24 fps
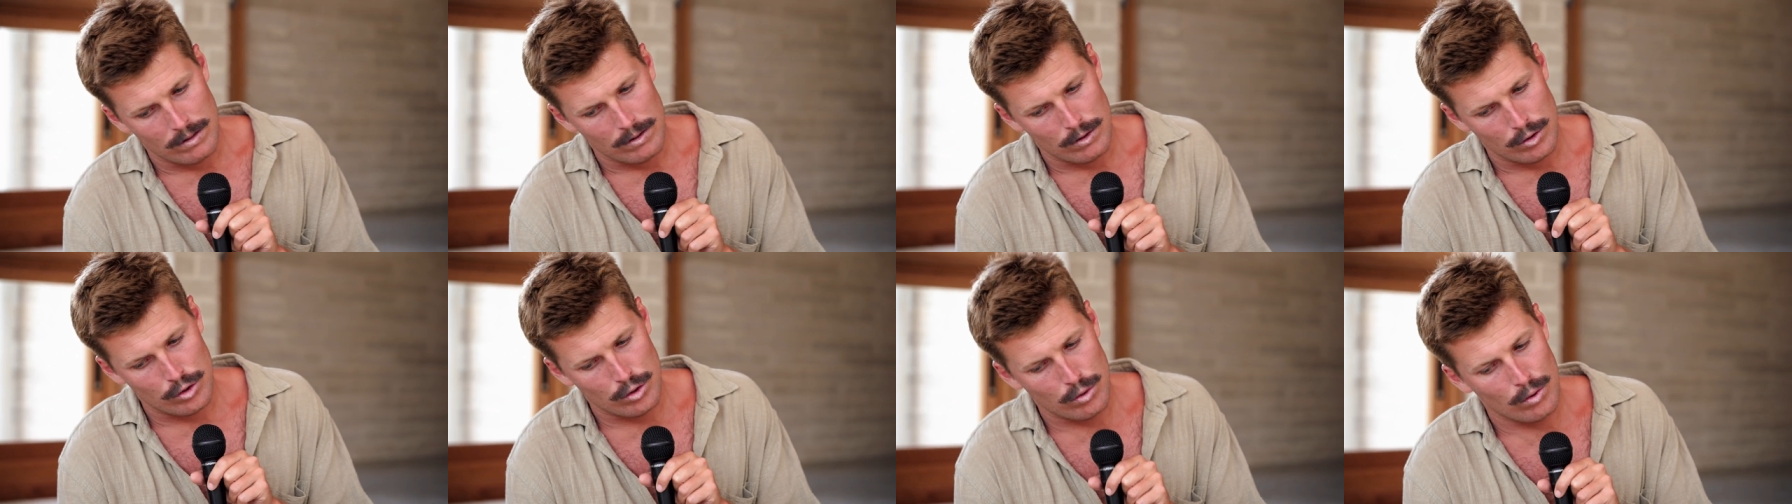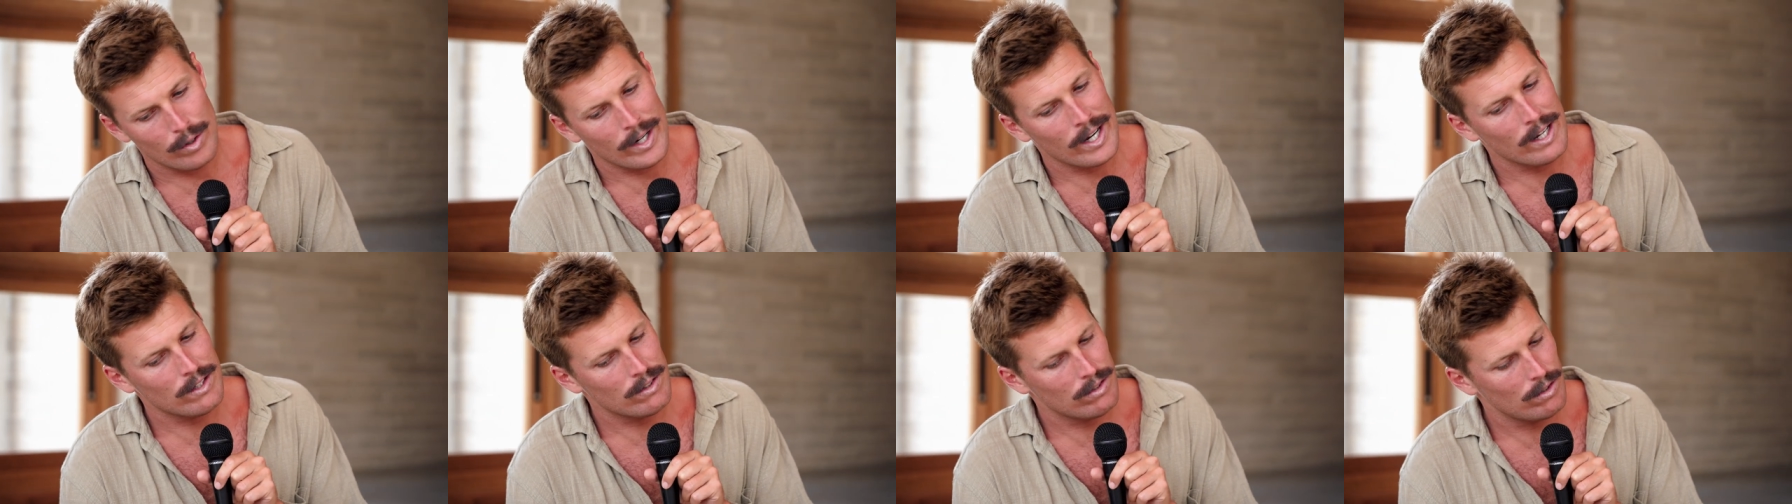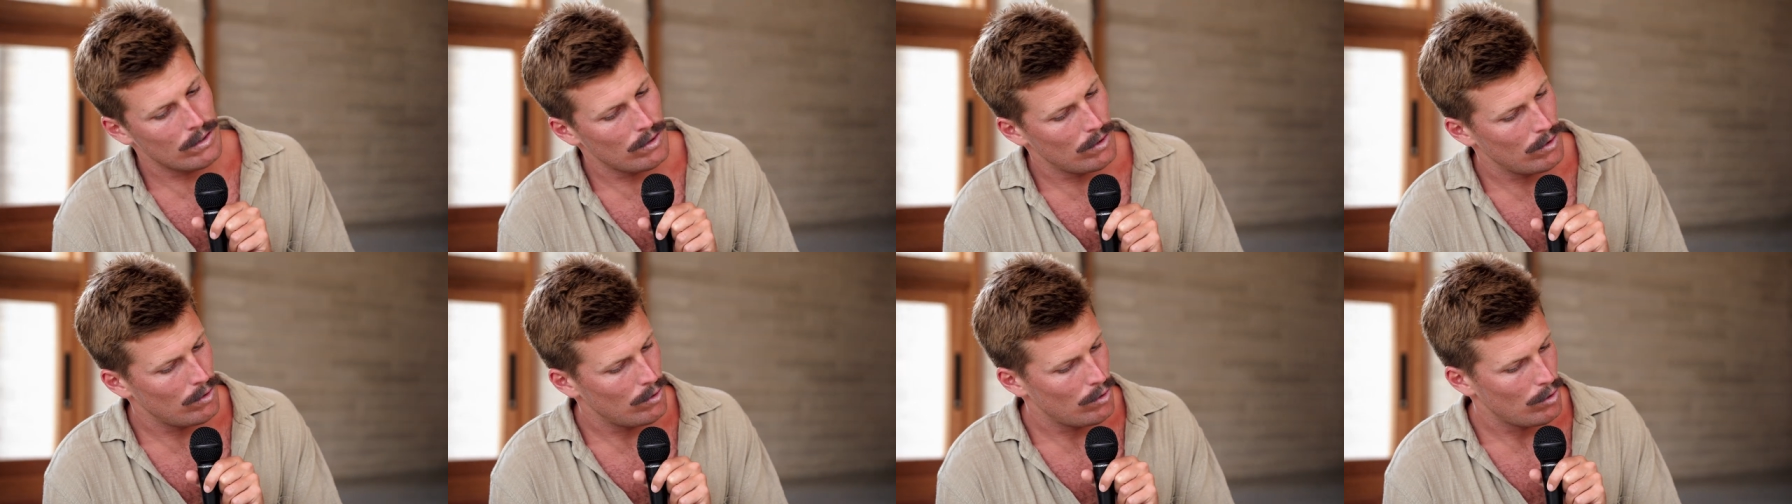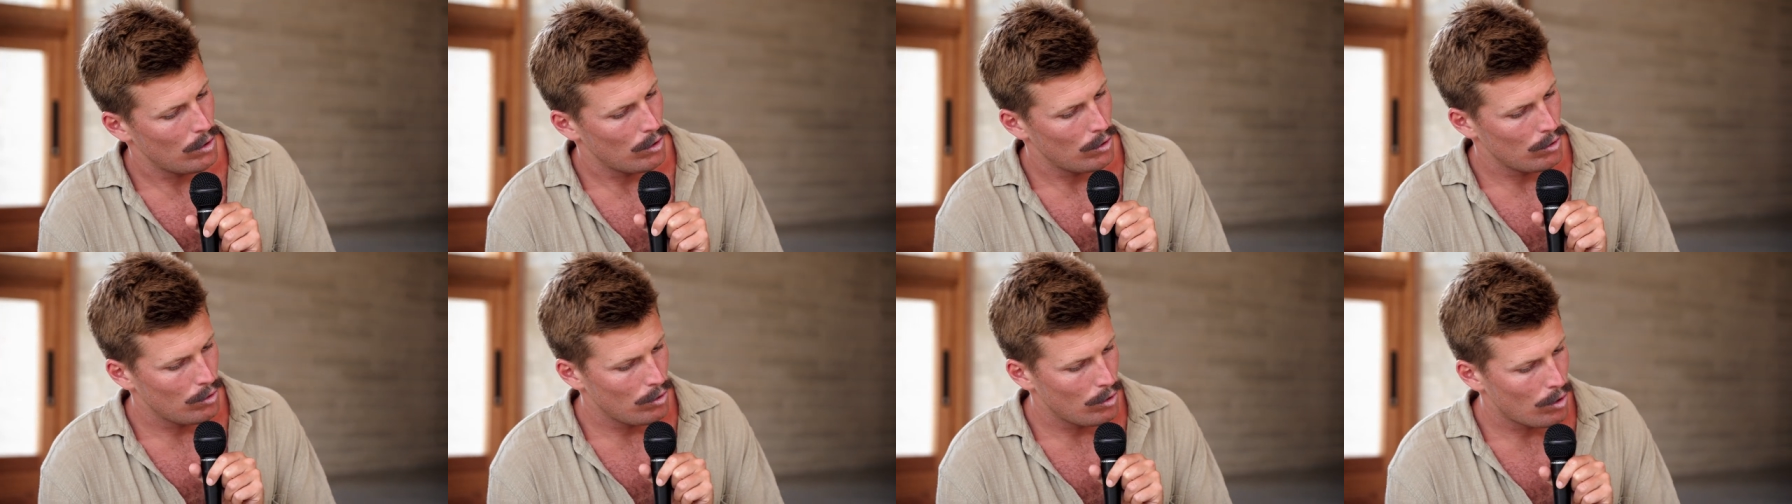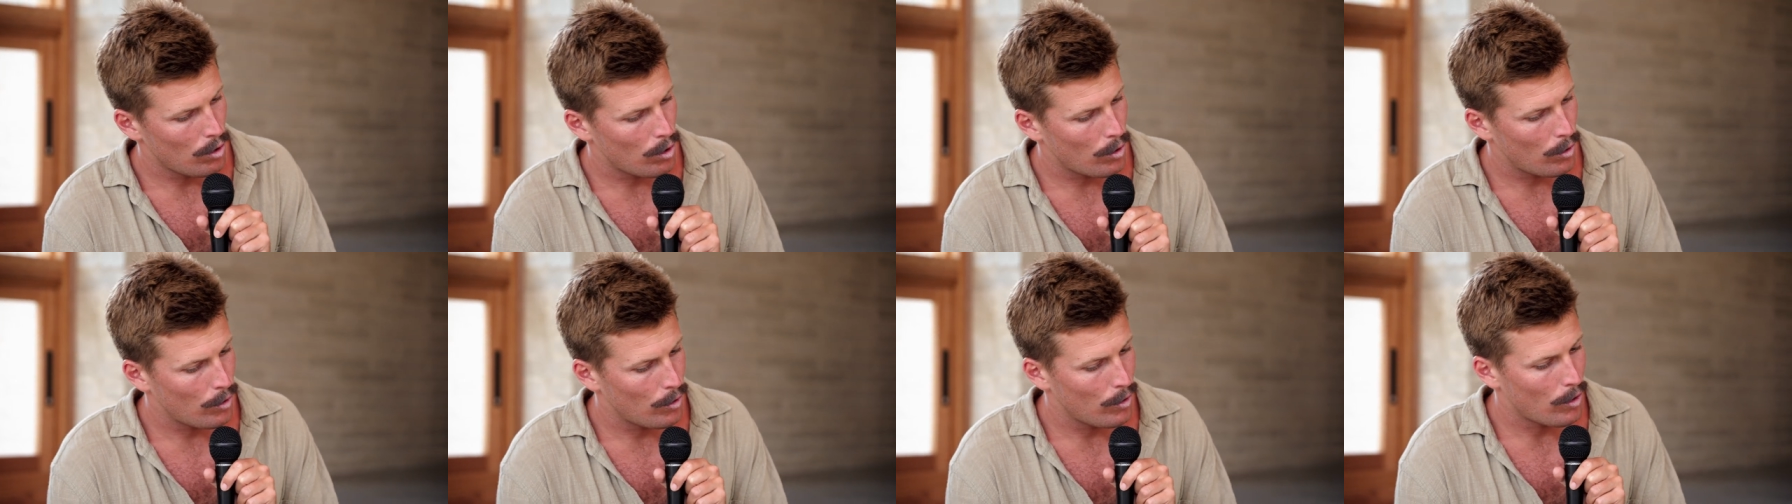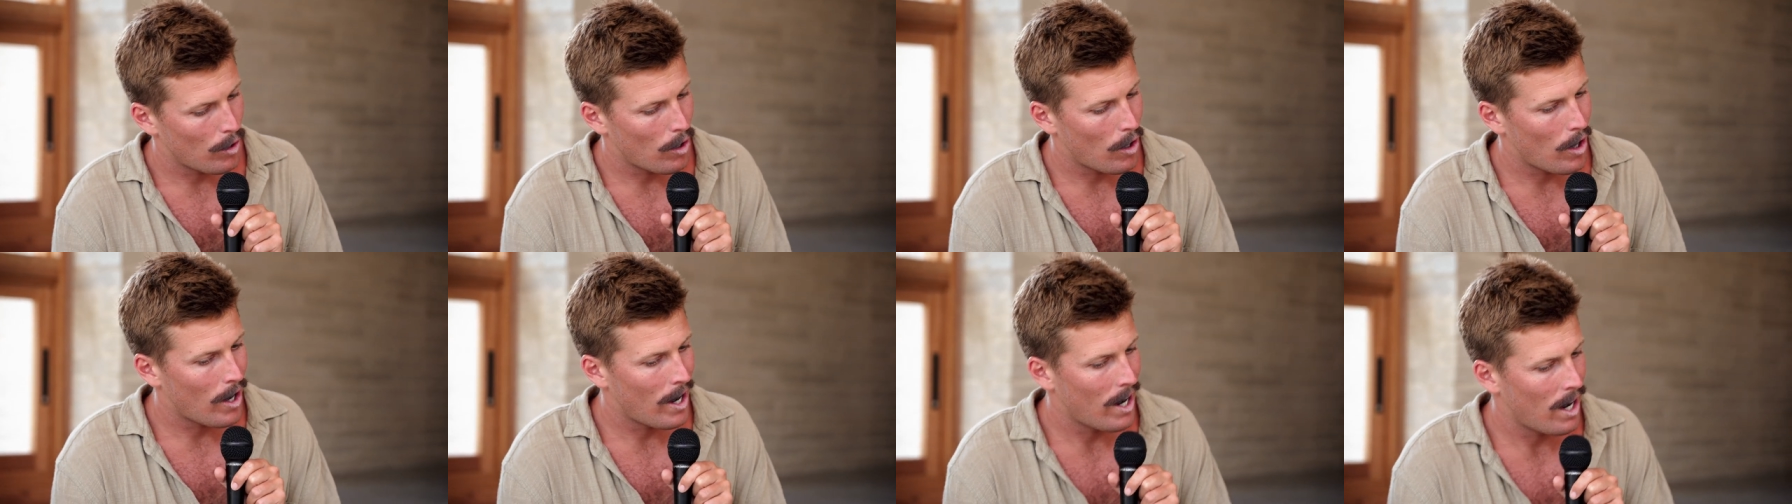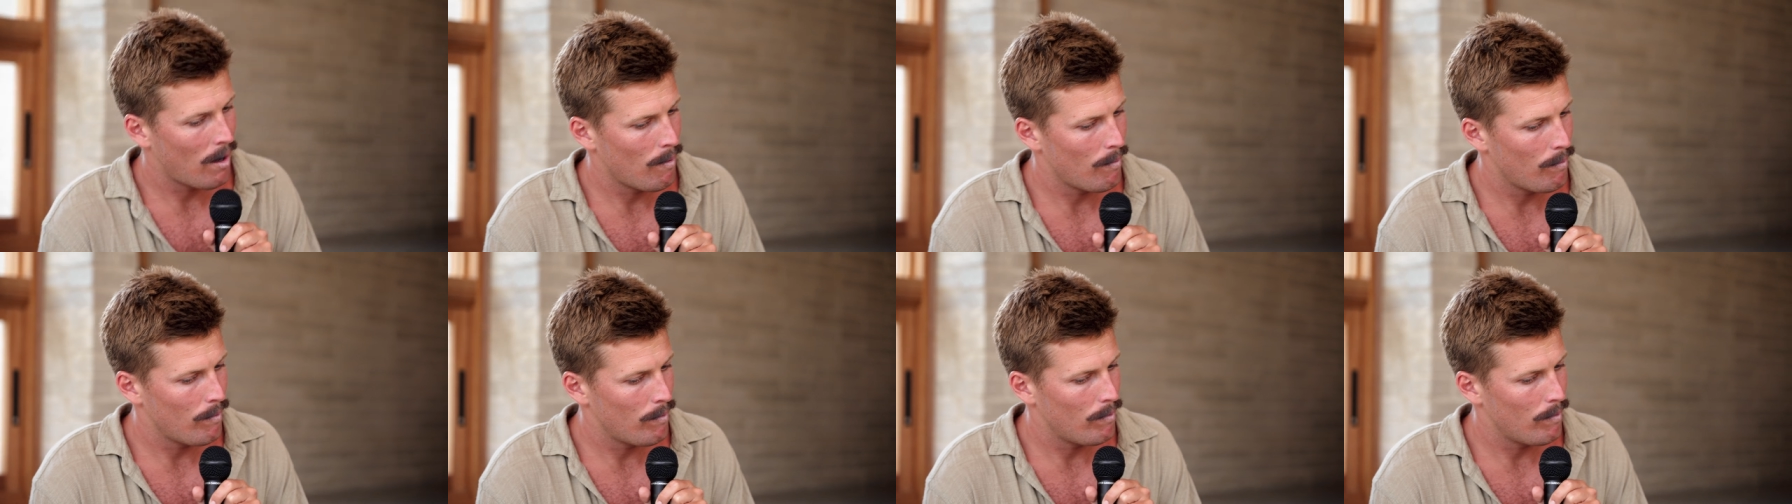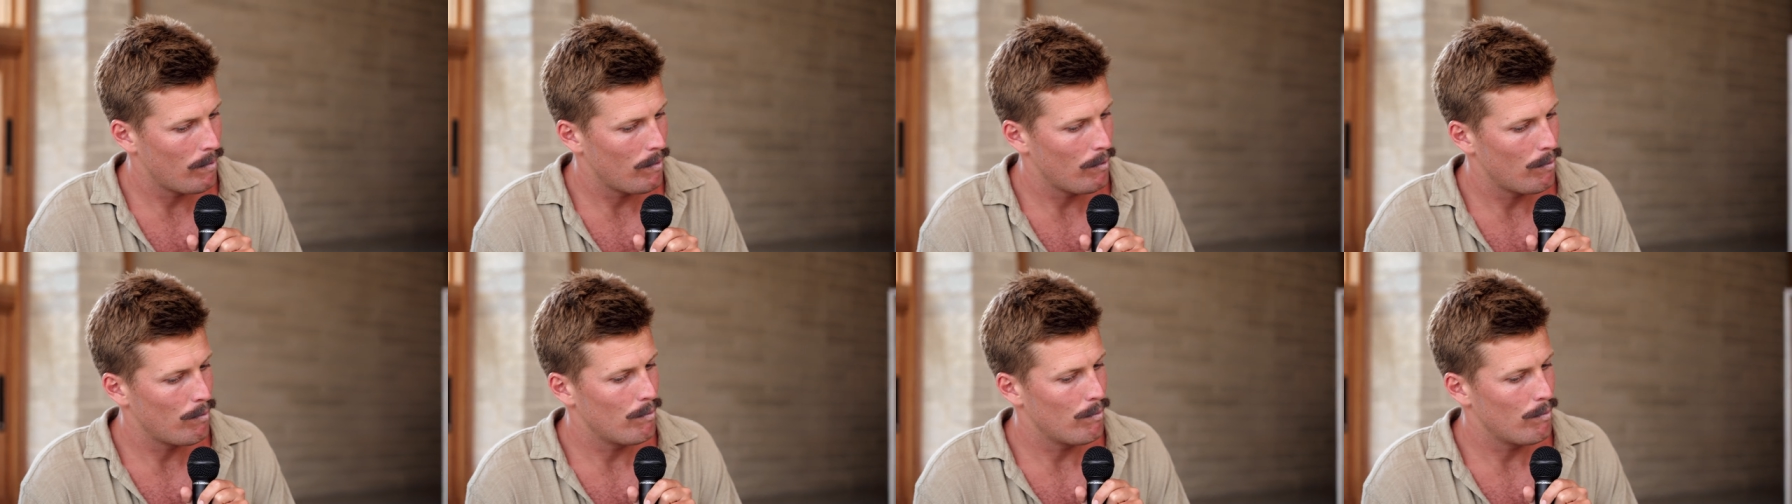short answer. No, I am.